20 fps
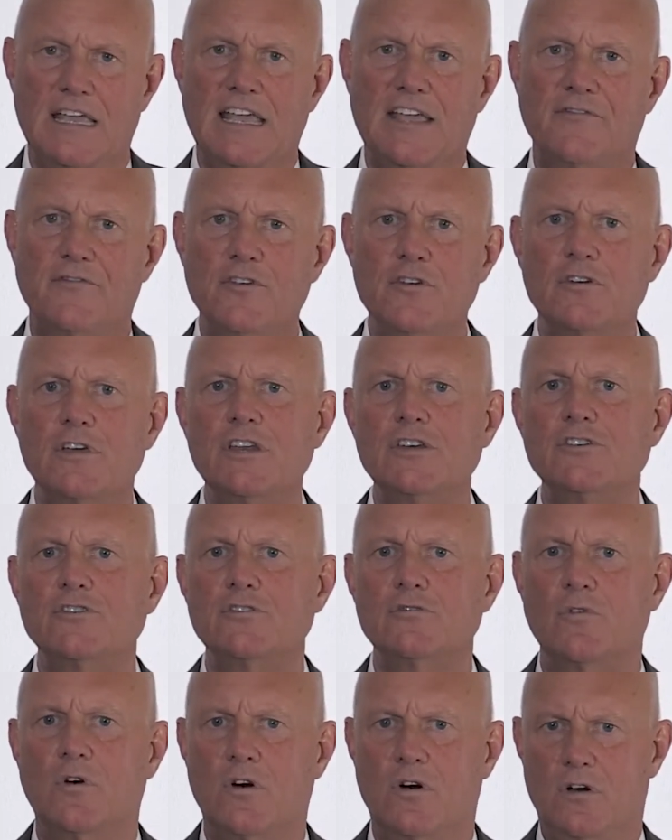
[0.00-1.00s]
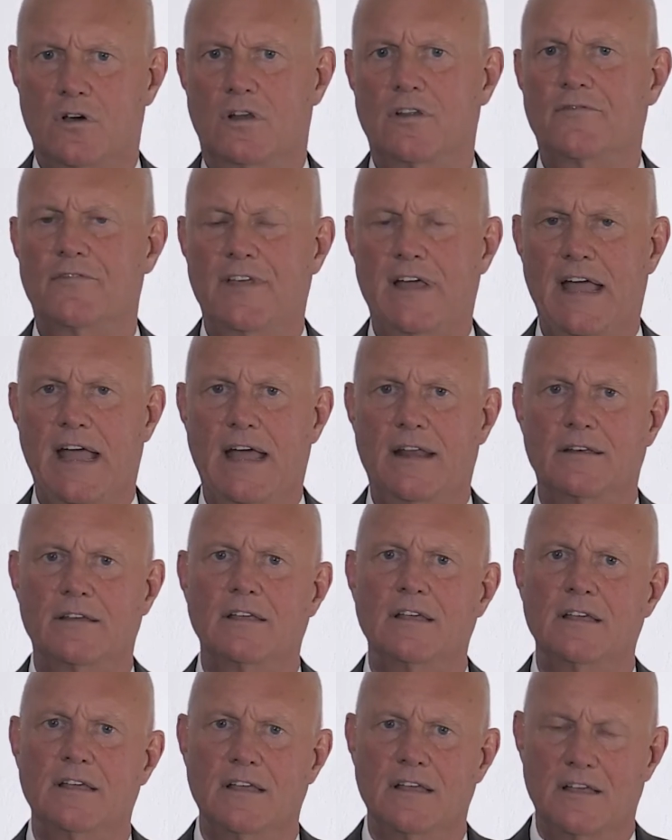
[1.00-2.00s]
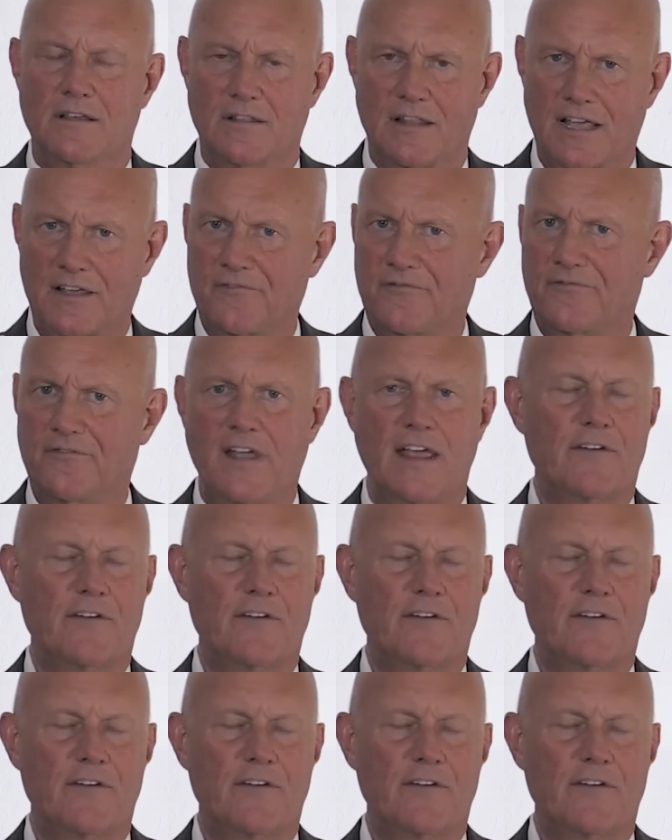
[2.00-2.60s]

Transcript: If you can do all of that, like